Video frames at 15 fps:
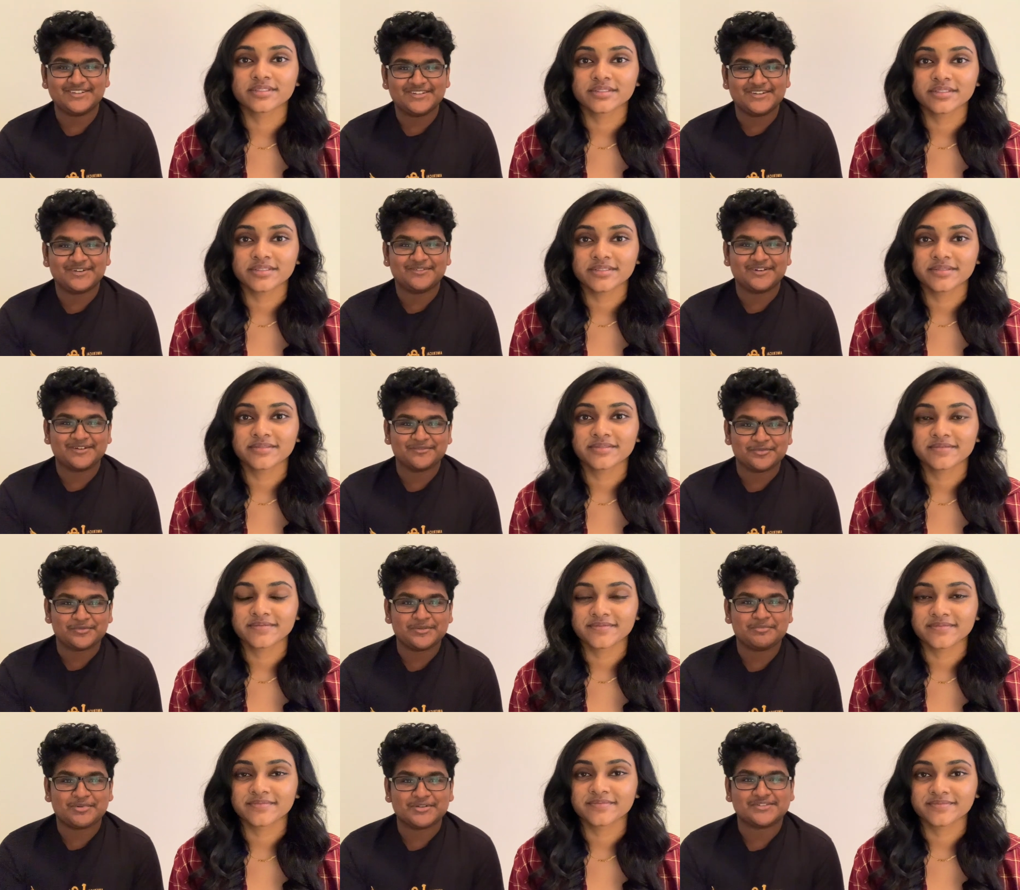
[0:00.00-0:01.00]
Speaker 1: know whenever we
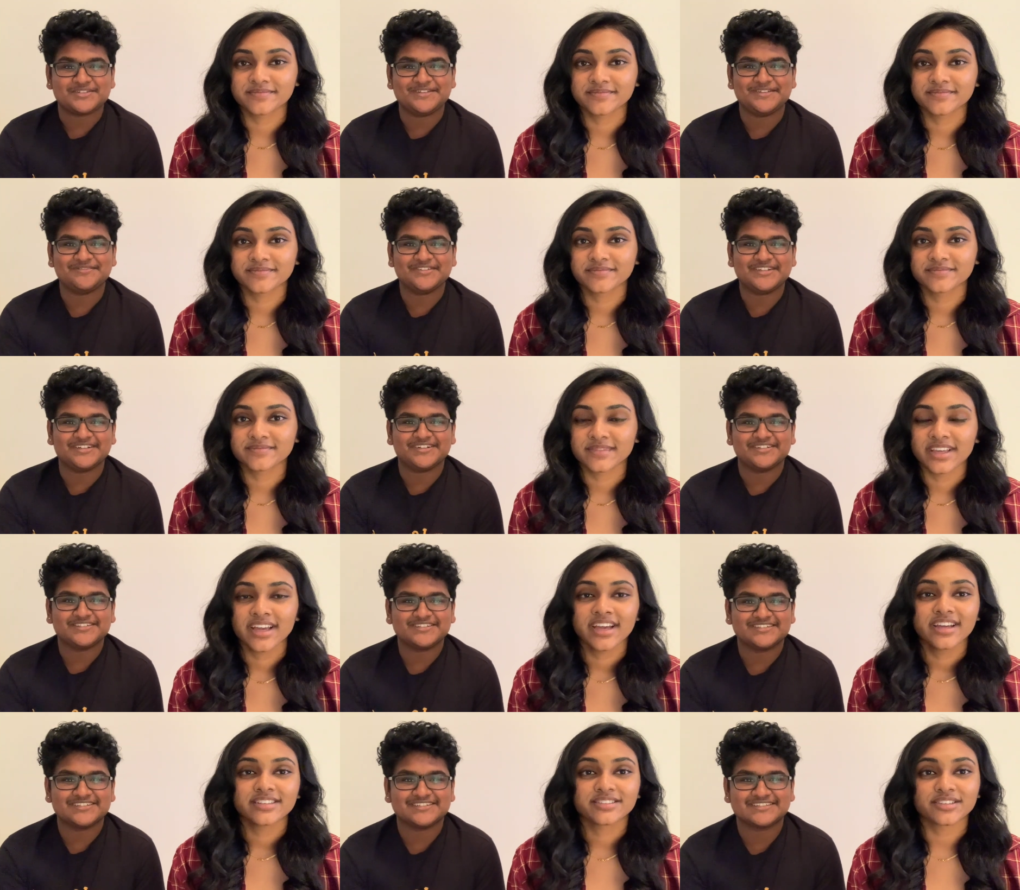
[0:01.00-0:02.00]
post a new video.
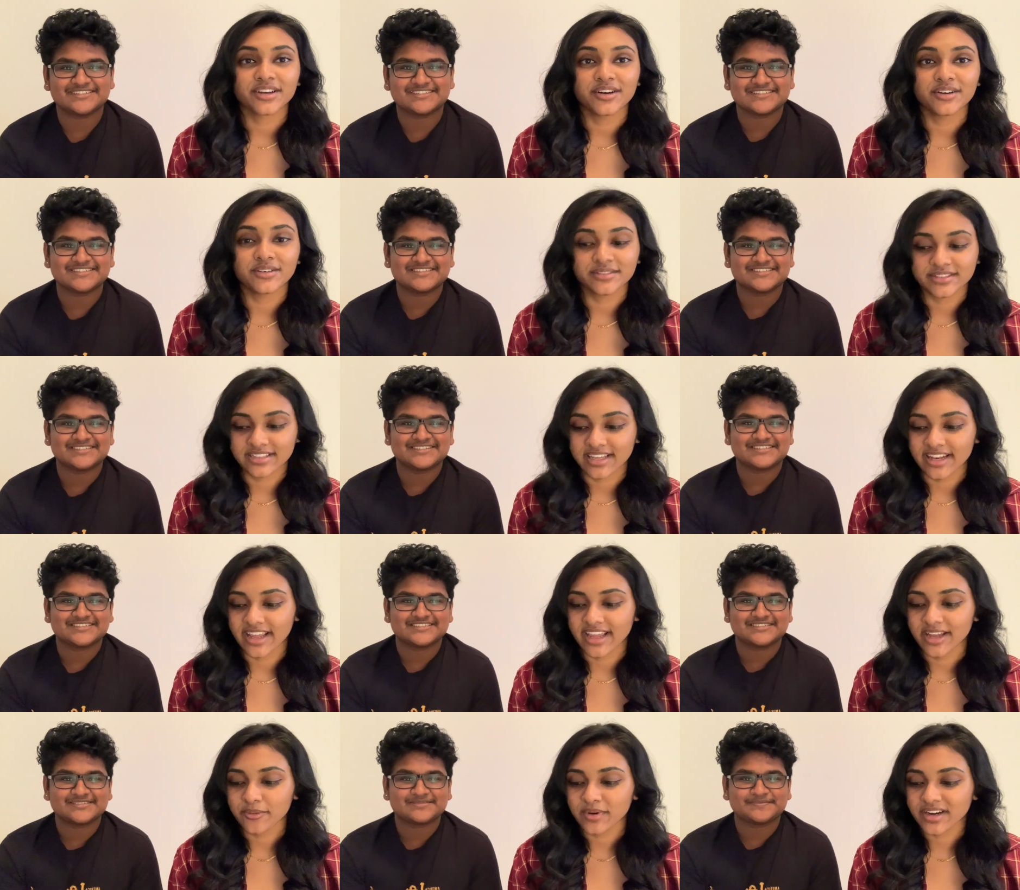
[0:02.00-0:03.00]
Speaker 2: So today
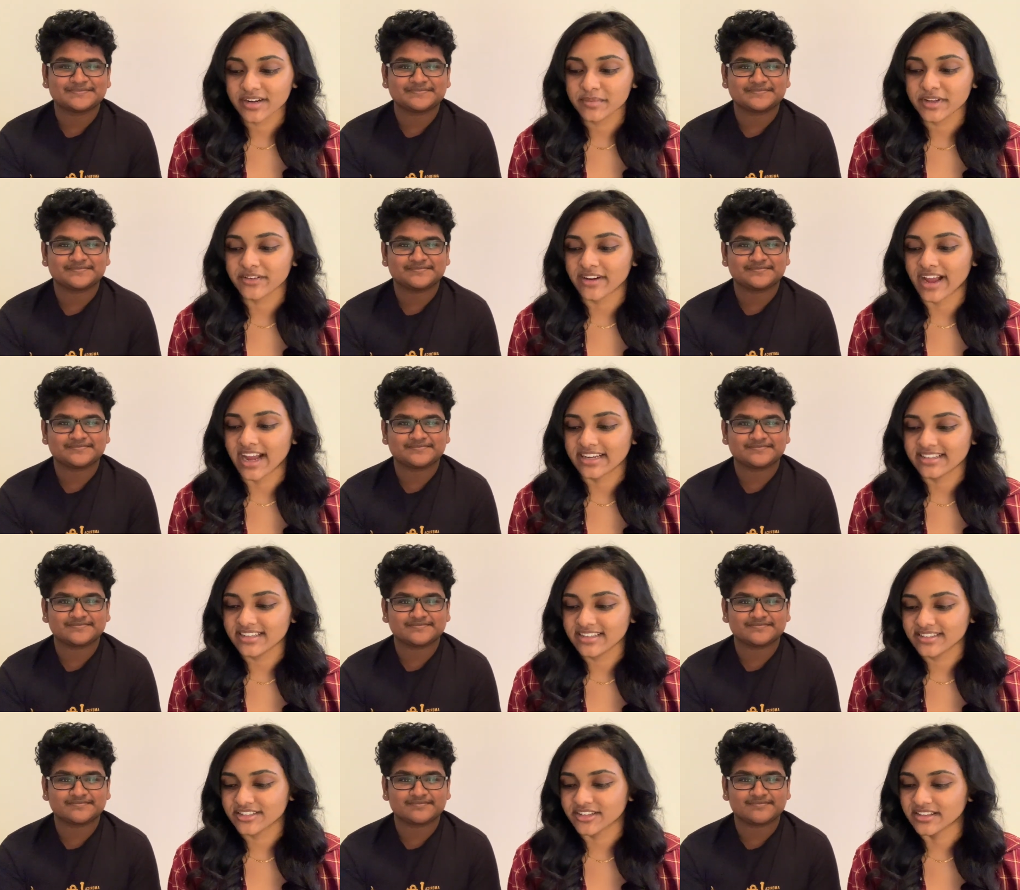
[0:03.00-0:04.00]
we're going to be reacting
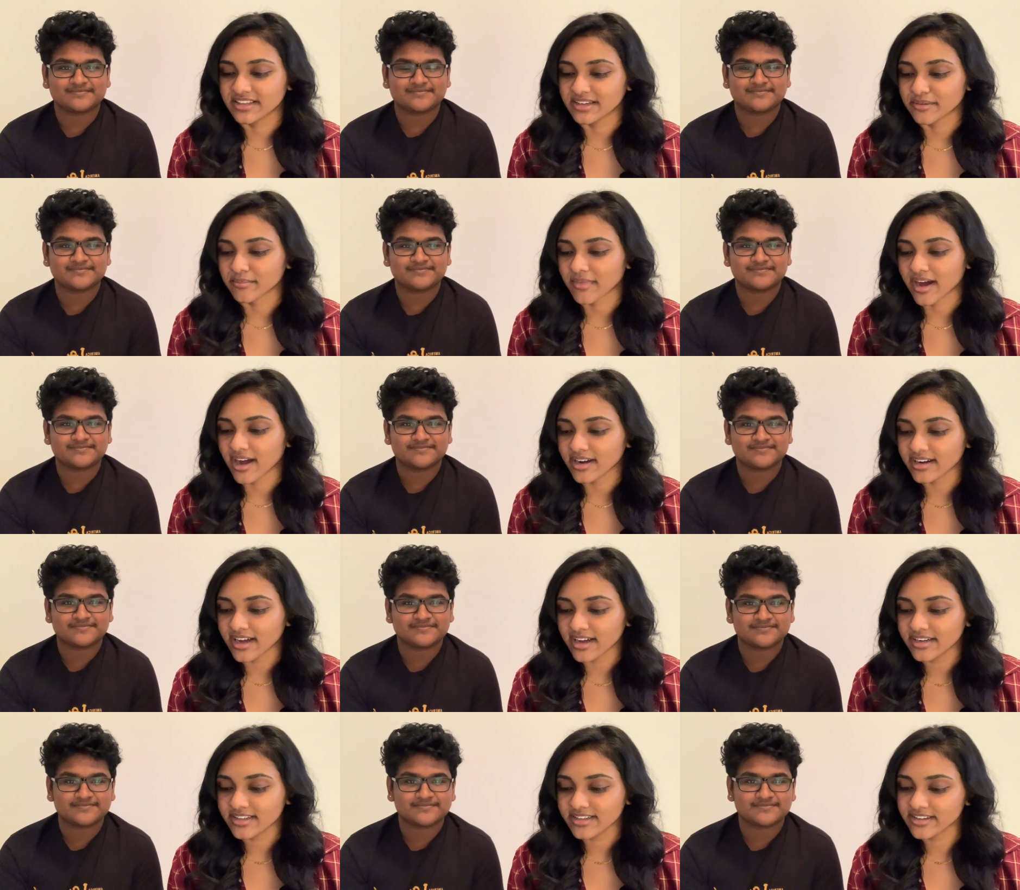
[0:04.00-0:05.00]
to the
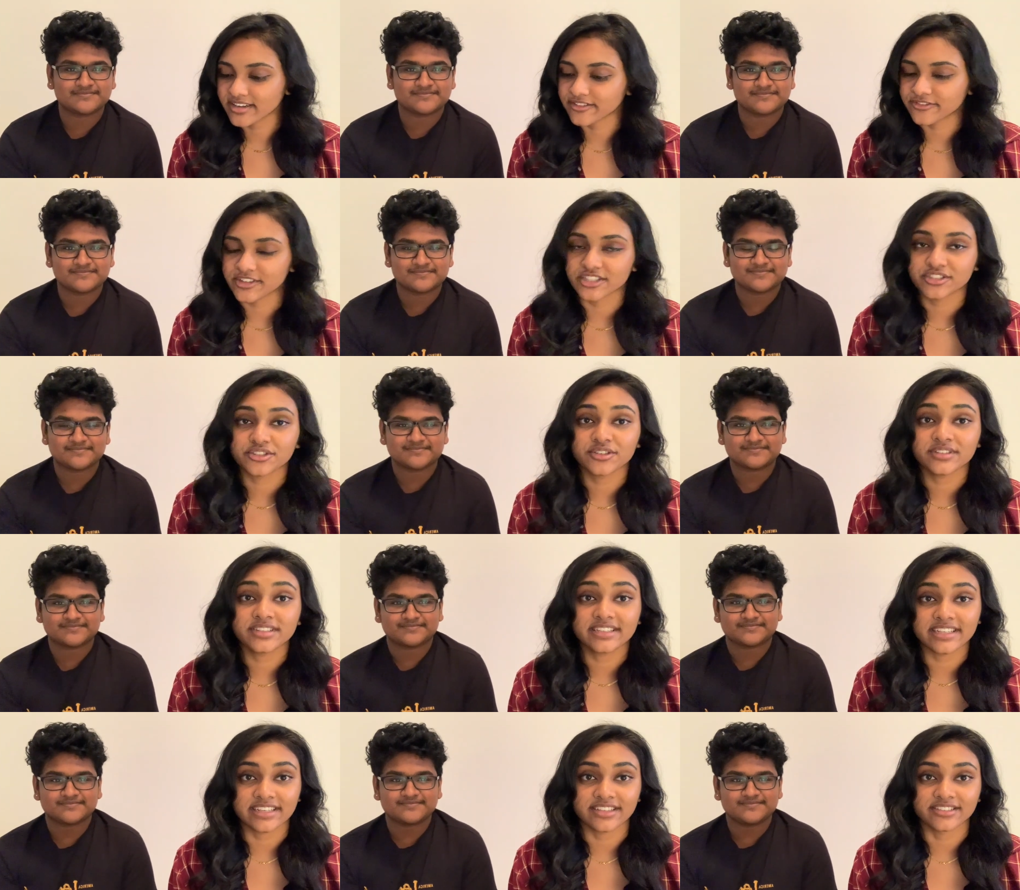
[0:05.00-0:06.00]
Maanaadu official
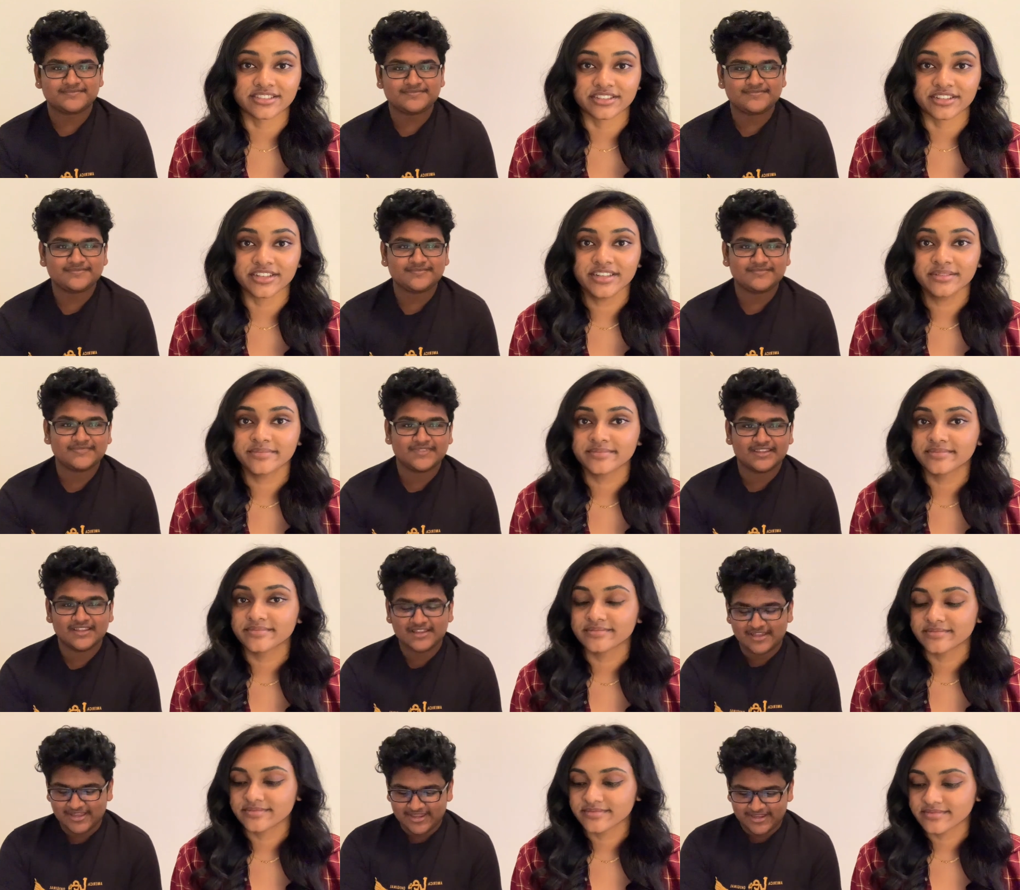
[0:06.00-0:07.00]
teaser.
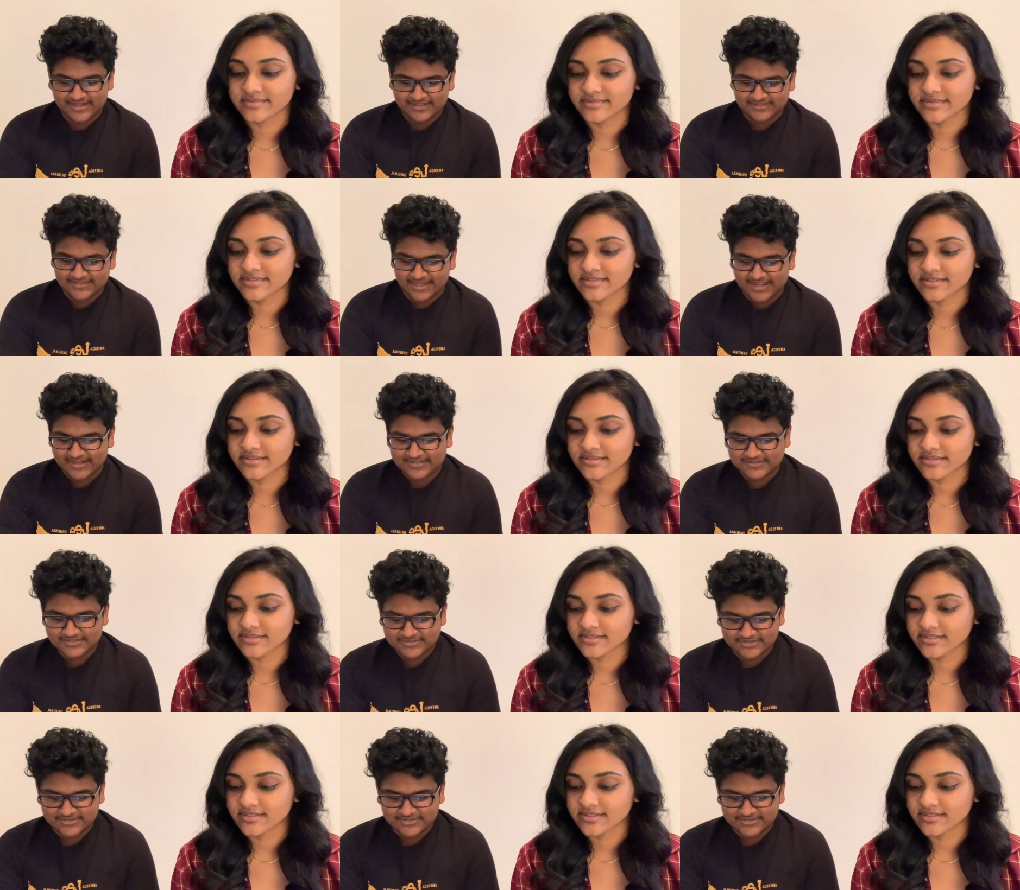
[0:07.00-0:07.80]
Speaker 1: And the actors